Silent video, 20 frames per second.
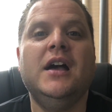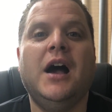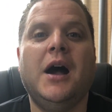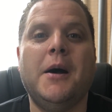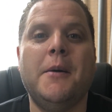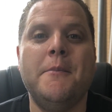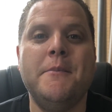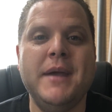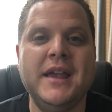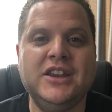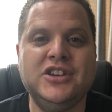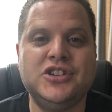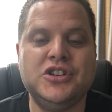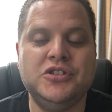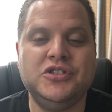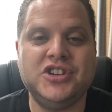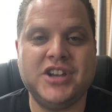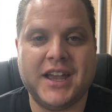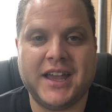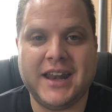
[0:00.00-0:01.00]
Uh, make sure
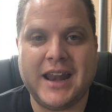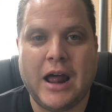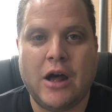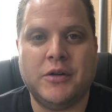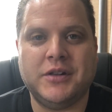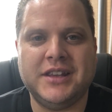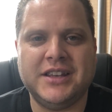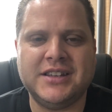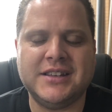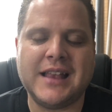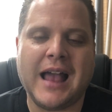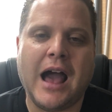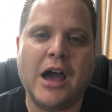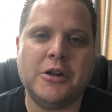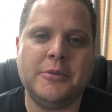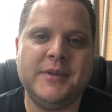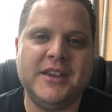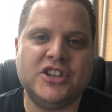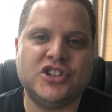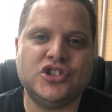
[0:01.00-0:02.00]
you check it out. This is how
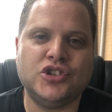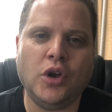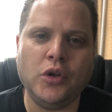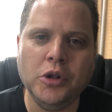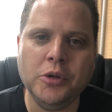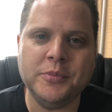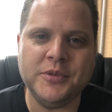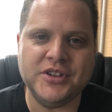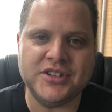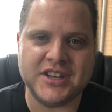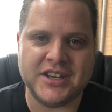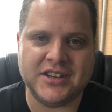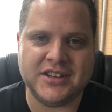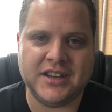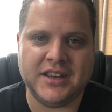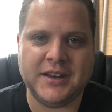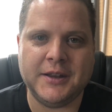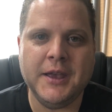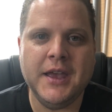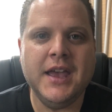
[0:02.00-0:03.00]
to be a solo
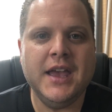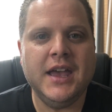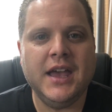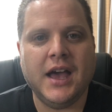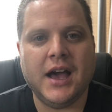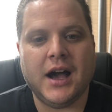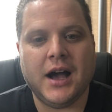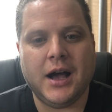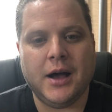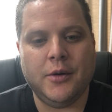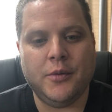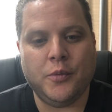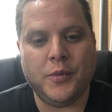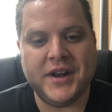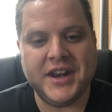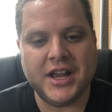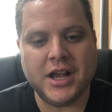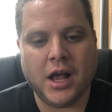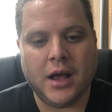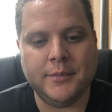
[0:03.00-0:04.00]
musician uh,
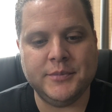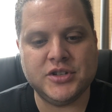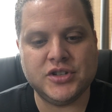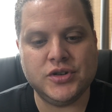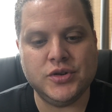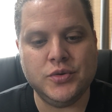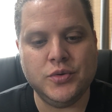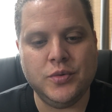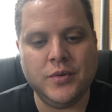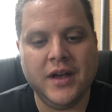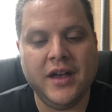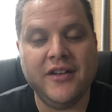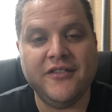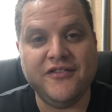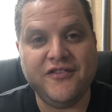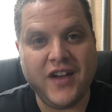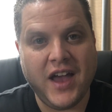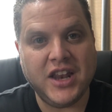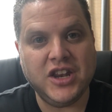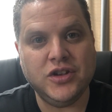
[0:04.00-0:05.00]
when it comes to
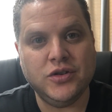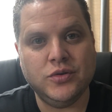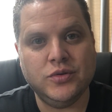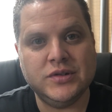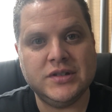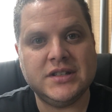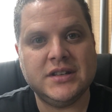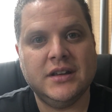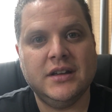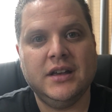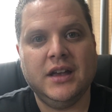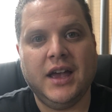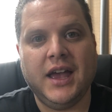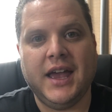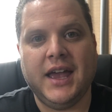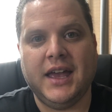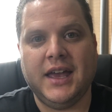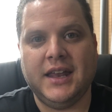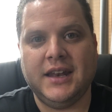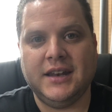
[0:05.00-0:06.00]
venues
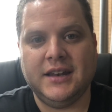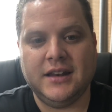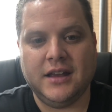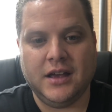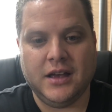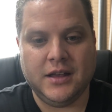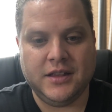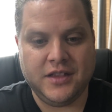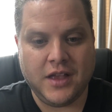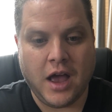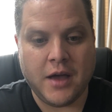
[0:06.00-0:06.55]
and uh, uh,